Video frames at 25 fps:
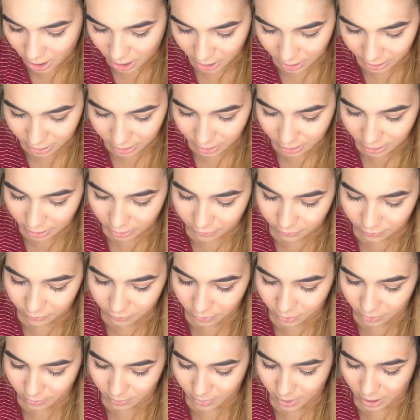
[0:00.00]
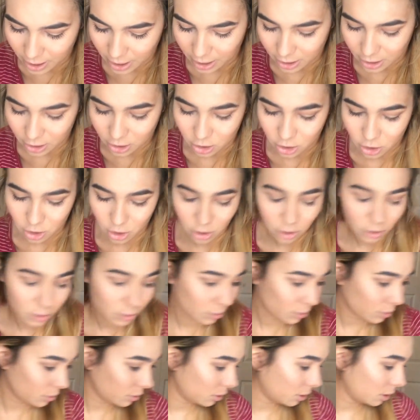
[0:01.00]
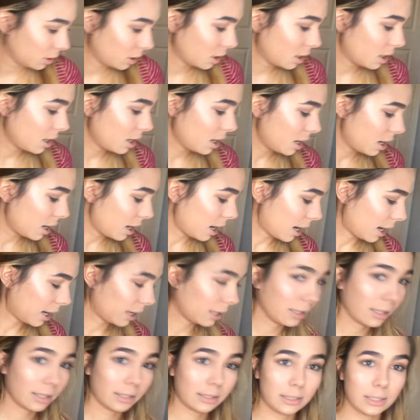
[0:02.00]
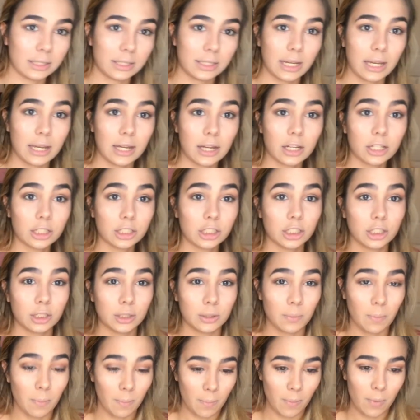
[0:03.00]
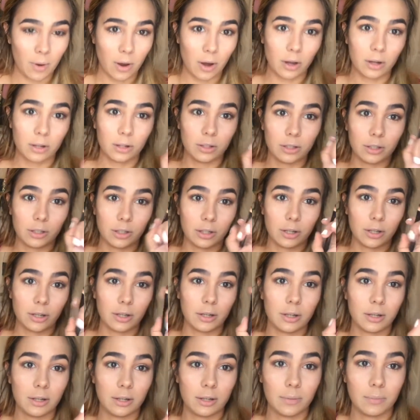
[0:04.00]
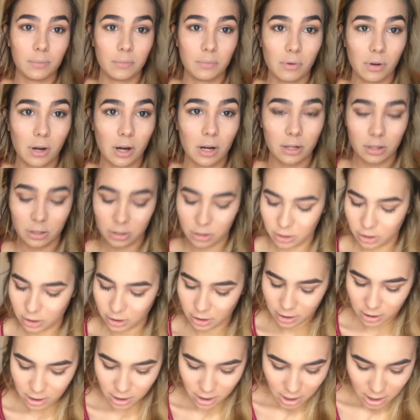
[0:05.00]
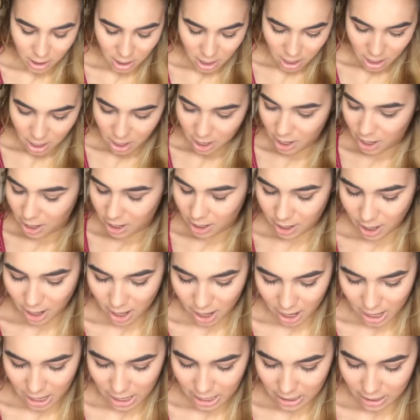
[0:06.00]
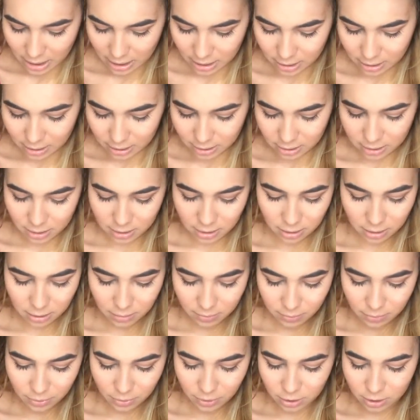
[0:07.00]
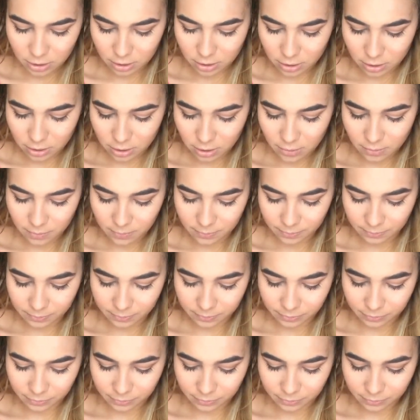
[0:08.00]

And then for my nose, I like to take a smaller brush and put some